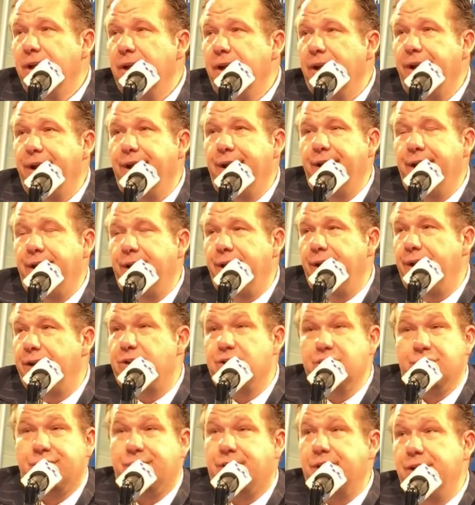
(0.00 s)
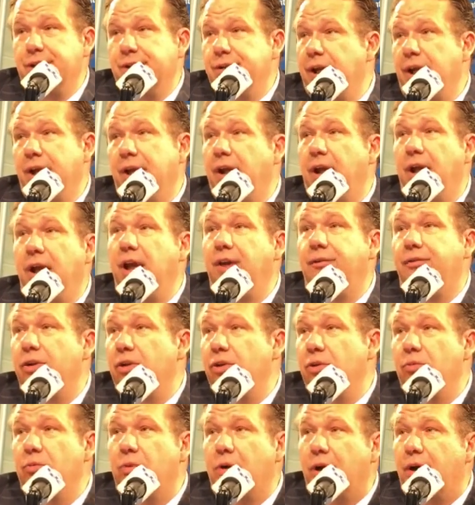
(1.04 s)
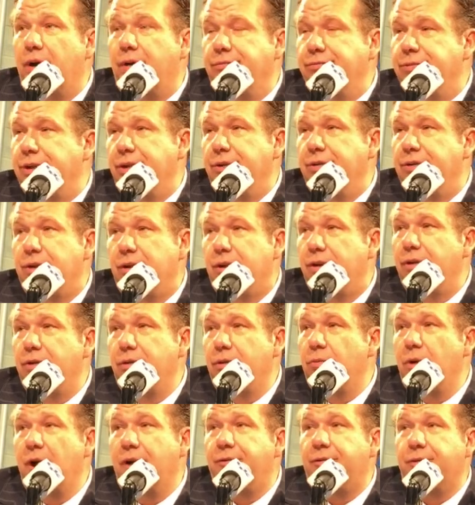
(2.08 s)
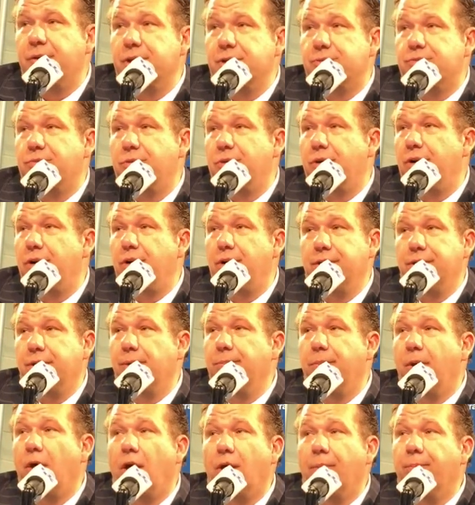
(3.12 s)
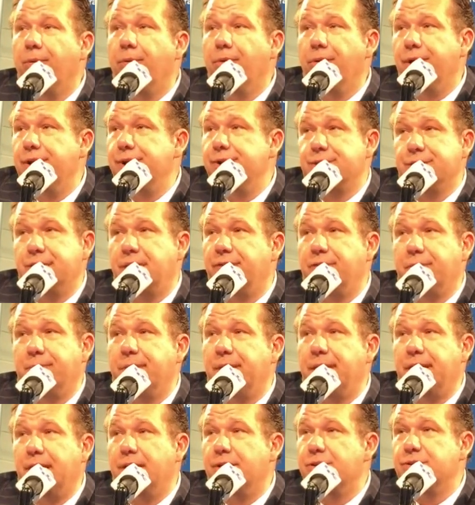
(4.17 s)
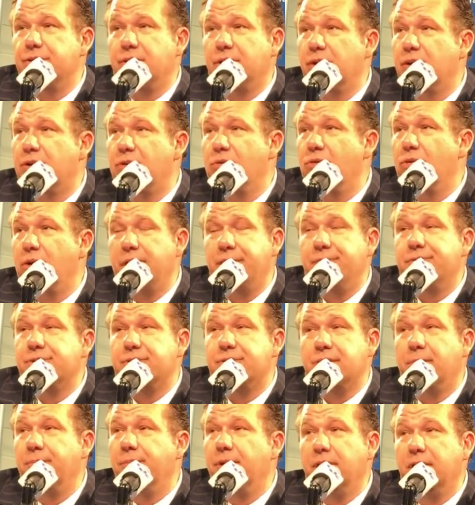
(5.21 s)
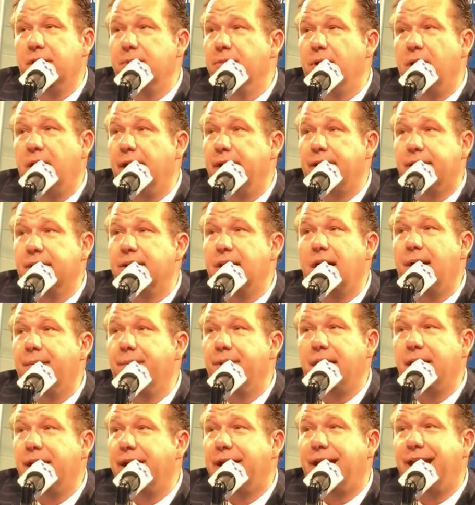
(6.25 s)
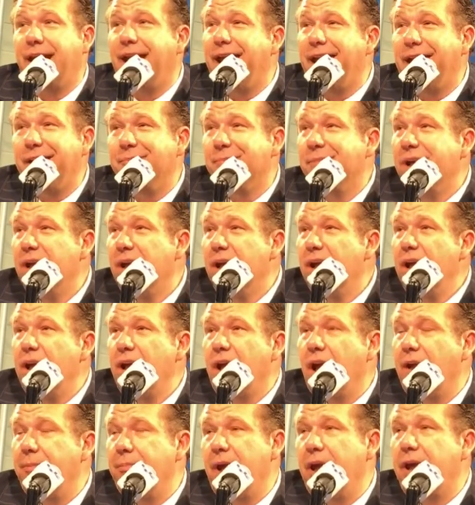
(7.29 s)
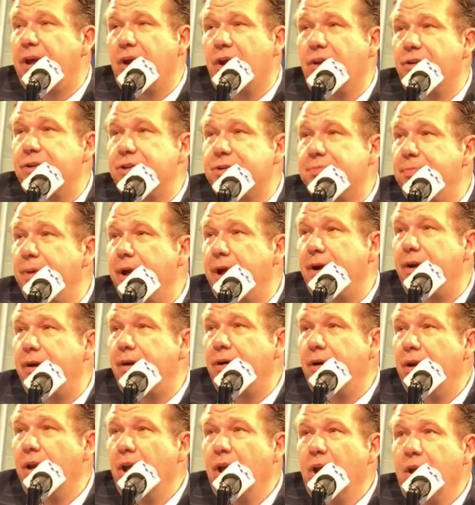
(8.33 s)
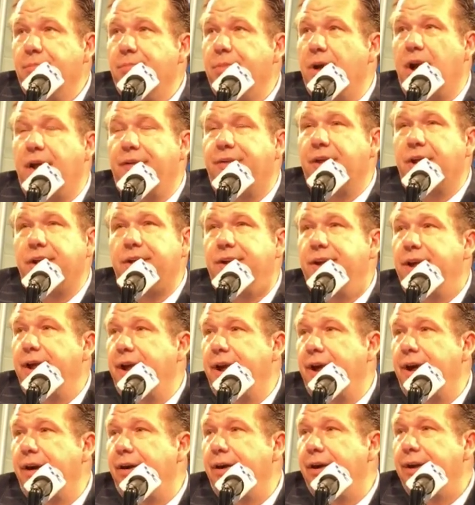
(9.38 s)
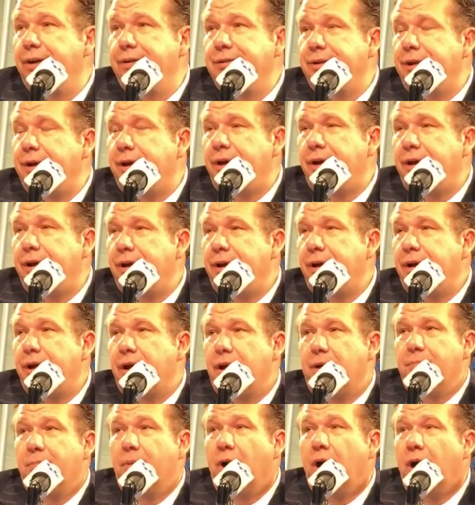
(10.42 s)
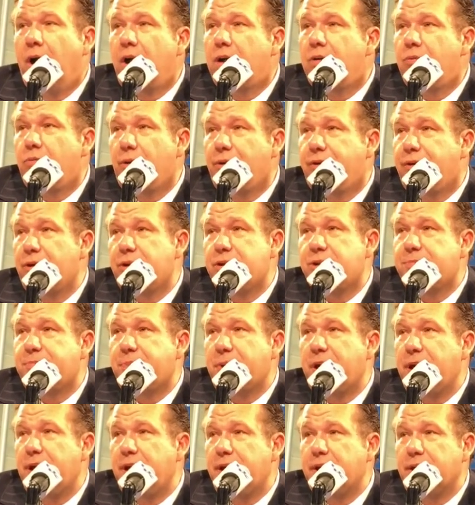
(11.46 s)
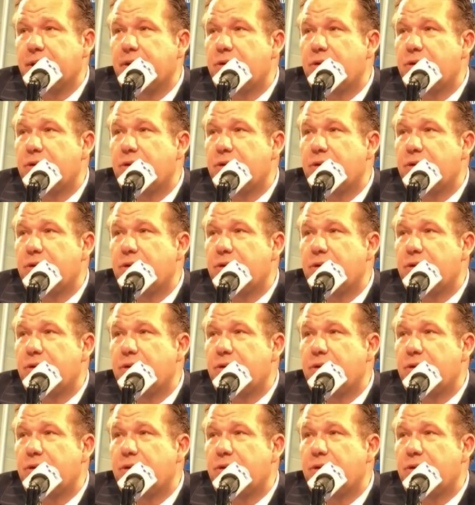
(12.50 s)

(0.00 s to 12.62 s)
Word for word: And, and, just he, he, even knew where the, the, the, referees were, the ball boys, and everybody else on the court. He was unbelievable how he could dominate a game and make others better. But I think De'Aaron and, uh, uh, and Monk, with their speed and